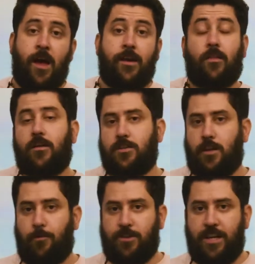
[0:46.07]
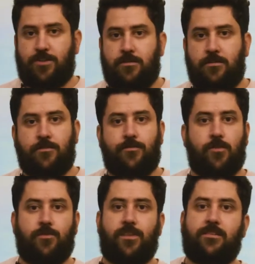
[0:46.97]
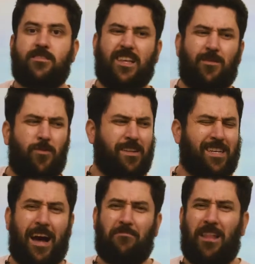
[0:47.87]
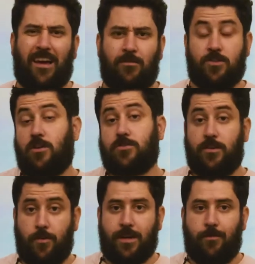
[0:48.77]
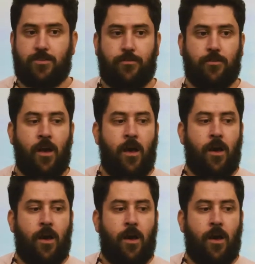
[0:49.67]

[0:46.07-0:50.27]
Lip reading: Now, a lot of teleportation for things like the movie Timeline, which also had to do with time travel,